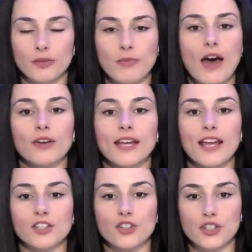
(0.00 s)
about the
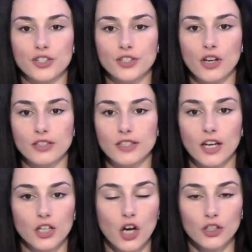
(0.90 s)
energy stocks.
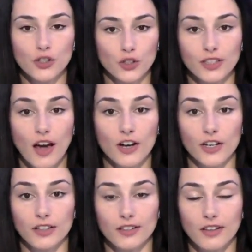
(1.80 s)
They are not your
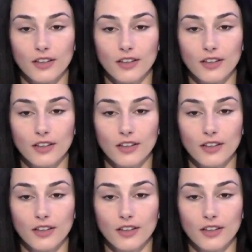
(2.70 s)
target.